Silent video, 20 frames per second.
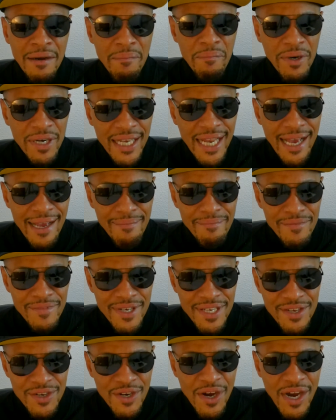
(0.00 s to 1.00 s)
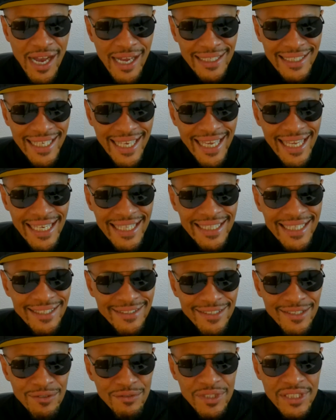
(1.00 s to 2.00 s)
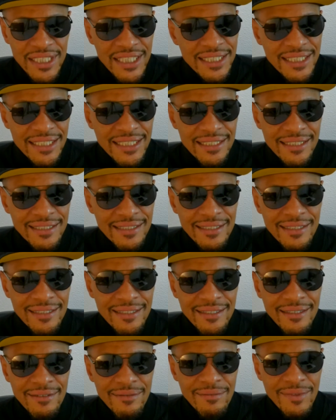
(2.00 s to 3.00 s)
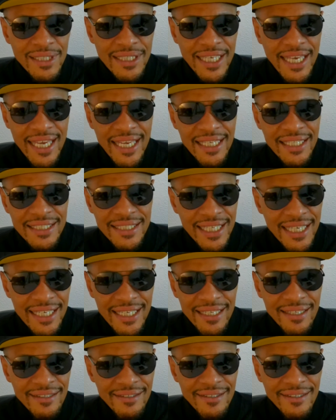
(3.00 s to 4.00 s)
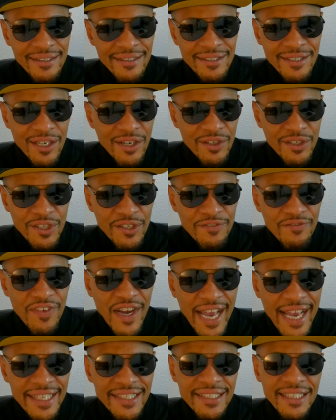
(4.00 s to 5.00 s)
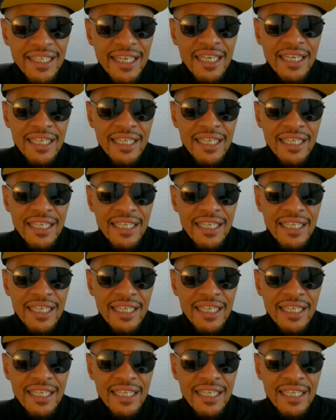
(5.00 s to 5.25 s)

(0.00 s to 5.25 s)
But I'm, you know, I, Kaylee, there's no distance with Kaylee Taylor eh, on her fights.